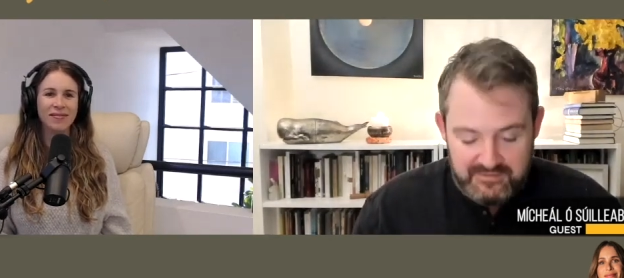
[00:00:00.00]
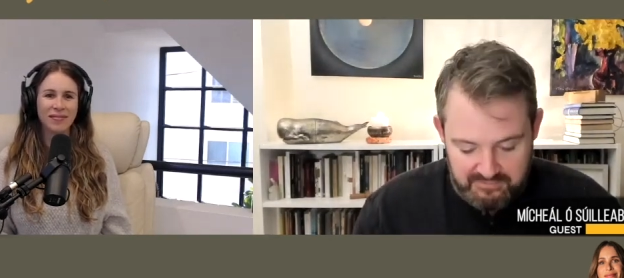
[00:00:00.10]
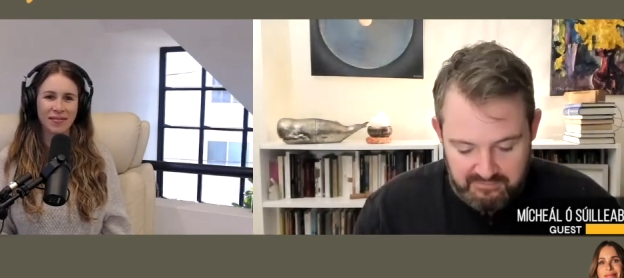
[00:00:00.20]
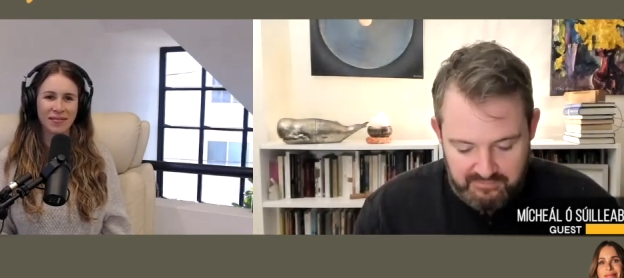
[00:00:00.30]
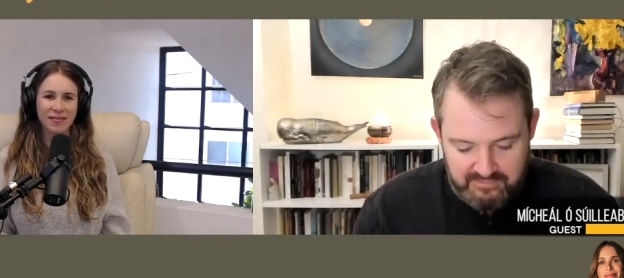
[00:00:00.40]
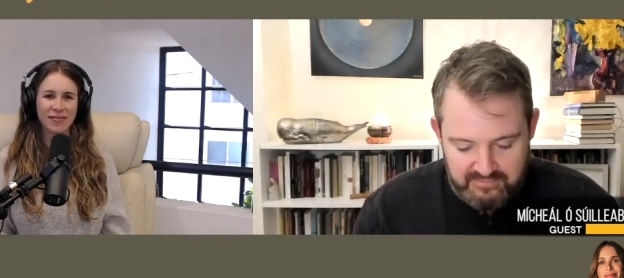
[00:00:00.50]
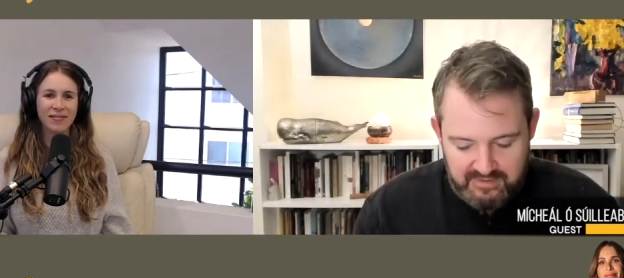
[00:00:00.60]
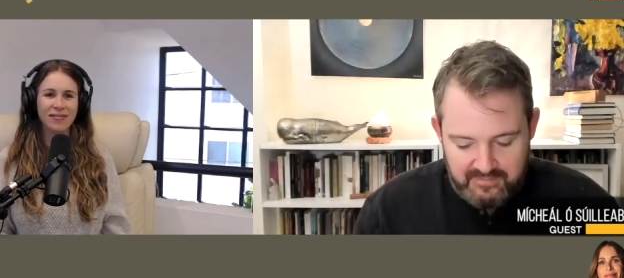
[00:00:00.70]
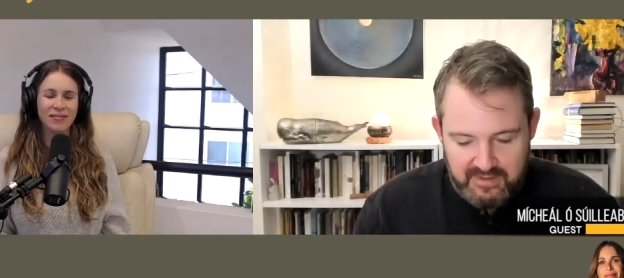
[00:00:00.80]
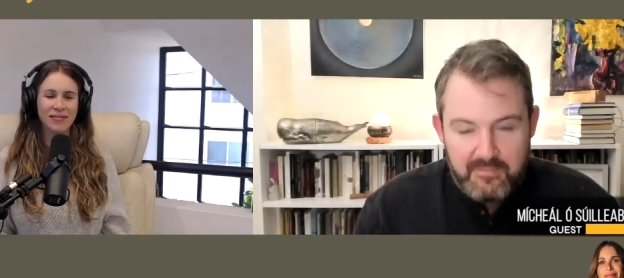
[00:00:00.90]
Speaker 1: you know, with
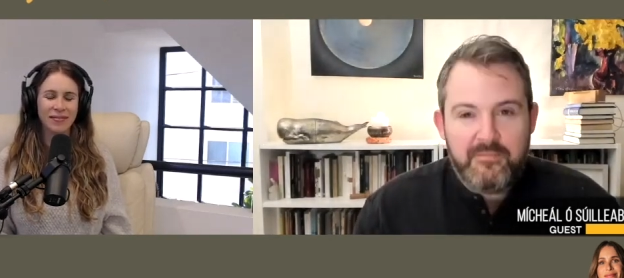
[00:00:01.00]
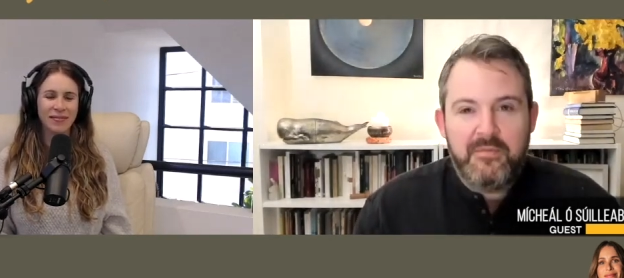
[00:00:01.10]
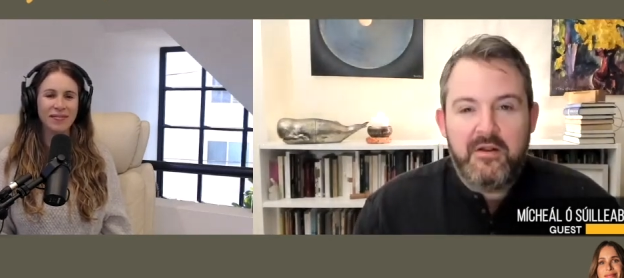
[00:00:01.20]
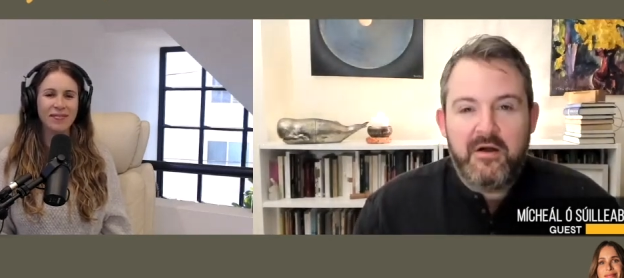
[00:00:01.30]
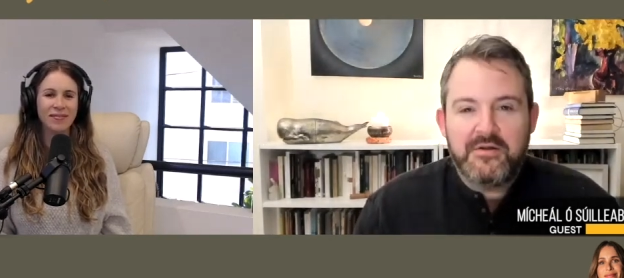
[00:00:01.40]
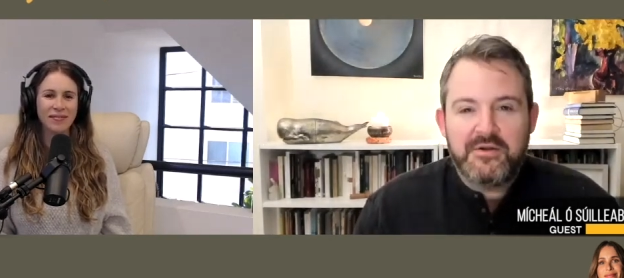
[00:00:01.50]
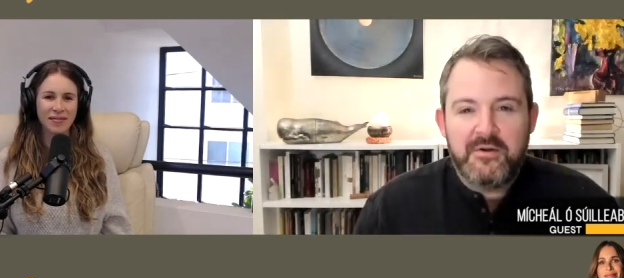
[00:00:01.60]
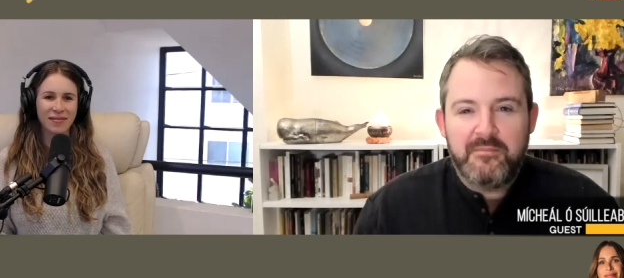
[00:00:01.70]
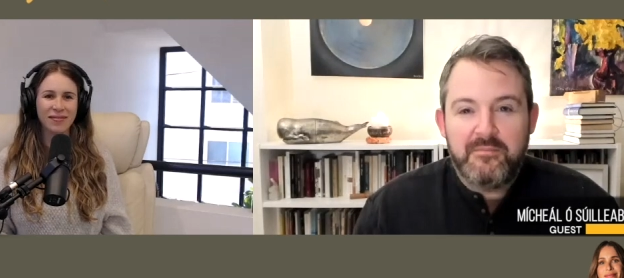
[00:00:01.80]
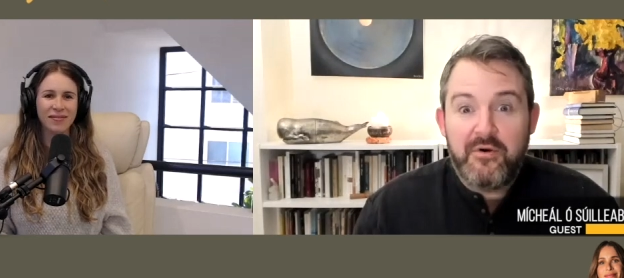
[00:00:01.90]
a
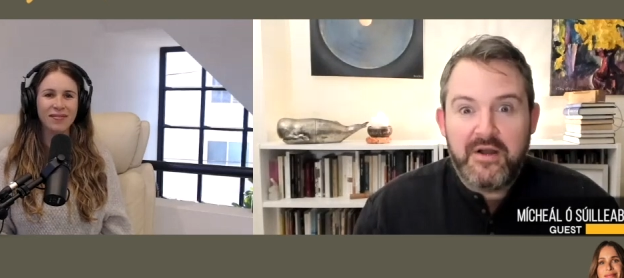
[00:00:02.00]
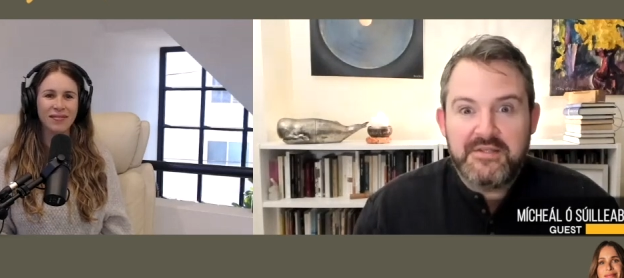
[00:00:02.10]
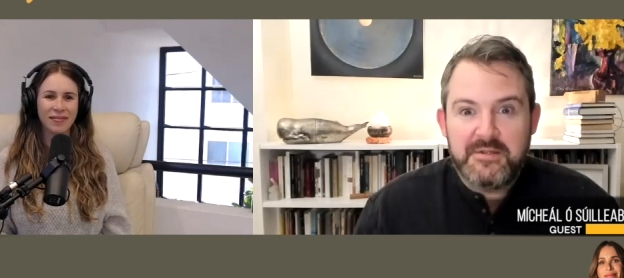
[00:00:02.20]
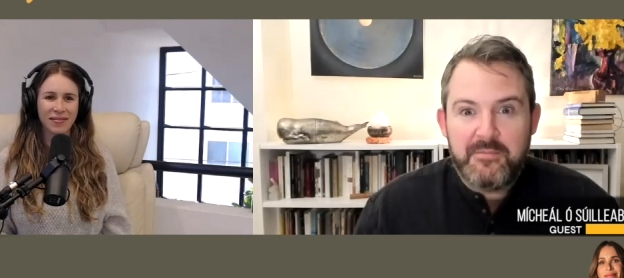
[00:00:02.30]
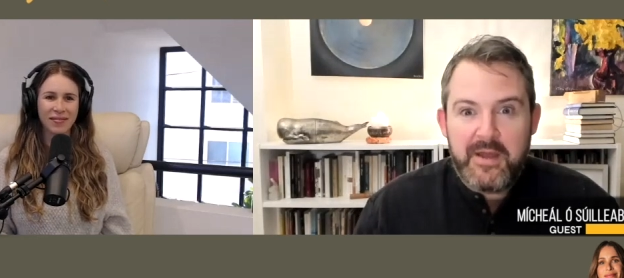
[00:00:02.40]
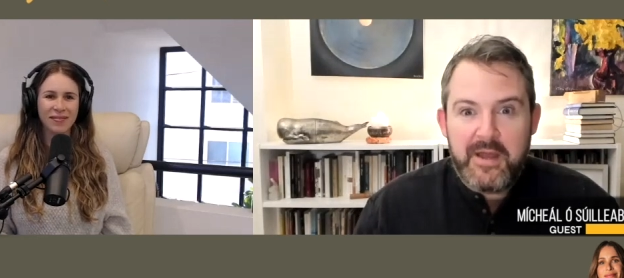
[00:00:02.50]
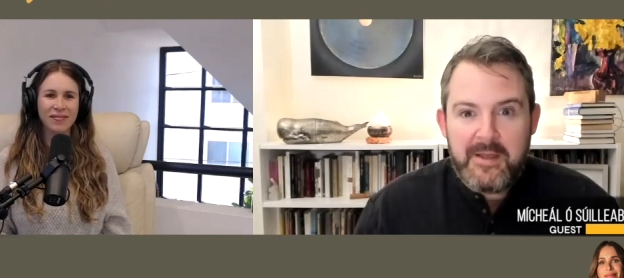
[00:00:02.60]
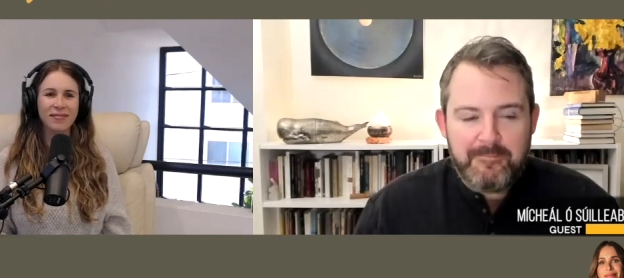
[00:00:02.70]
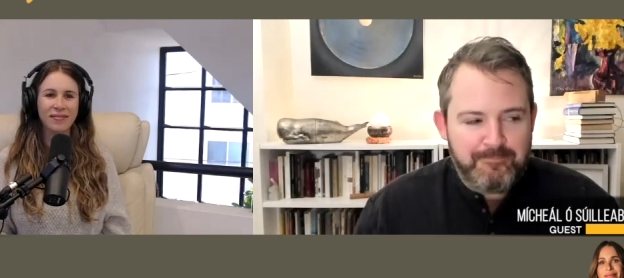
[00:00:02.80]
long-term price to pay,